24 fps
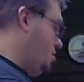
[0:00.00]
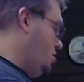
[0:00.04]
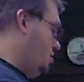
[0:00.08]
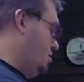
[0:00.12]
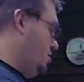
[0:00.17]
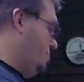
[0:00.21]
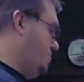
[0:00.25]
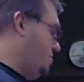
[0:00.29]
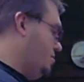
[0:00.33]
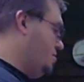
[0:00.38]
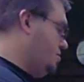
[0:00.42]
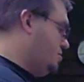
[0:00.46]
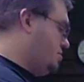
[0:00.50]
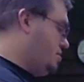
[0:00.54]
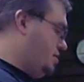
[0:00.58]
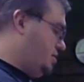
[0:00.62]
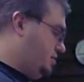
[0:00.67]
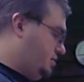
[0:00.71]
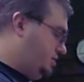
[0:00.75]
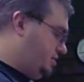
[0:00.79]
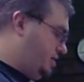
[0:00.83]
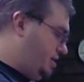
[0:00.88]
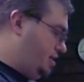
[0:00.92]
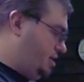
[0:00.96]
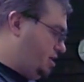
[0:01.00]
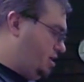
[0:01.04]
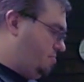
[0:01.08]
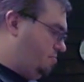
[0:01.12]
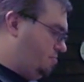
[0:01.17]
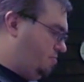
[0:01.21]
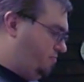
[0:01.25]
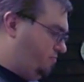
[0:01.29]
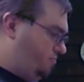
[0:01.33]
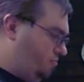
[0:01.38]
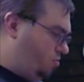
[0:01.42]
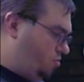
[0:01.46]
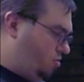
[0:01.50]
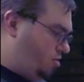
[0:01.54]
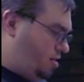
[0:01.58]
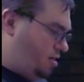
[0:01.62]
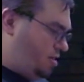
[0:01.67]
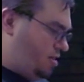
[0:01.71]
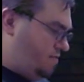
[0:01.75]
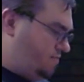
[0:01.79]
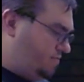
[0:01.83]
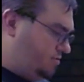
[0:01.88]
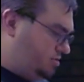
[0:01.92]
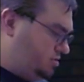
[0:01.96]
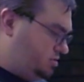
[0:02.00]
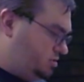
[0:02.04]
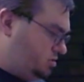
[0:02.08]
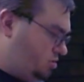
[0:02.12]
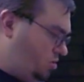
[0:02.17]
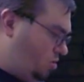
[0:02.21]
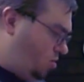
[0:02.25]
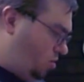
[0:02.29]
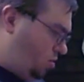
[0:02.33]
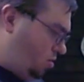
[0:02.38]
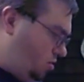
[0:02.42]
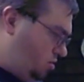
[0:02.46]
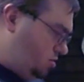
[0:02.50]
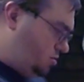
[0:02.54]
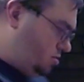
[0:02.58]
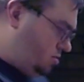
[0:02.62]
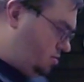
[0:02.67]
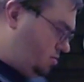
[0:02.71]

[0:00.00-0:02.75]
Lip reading: Let me get that set up before I even start.